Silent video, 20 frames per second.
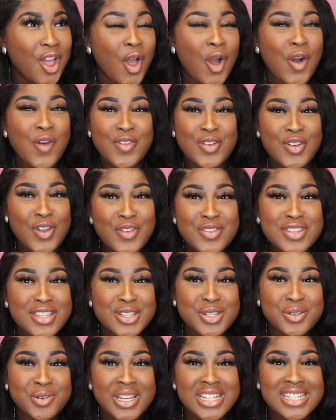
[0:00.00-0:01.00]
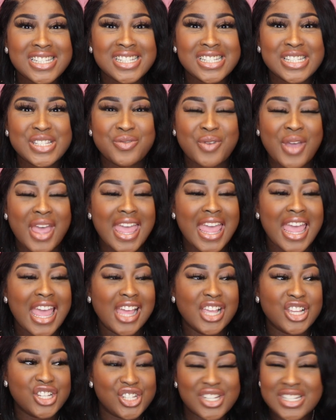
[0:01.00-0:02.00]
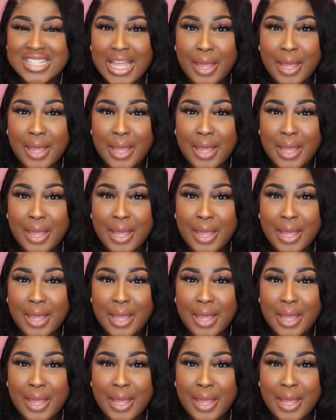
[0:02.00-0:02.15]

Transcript: of a lot of situations where shit's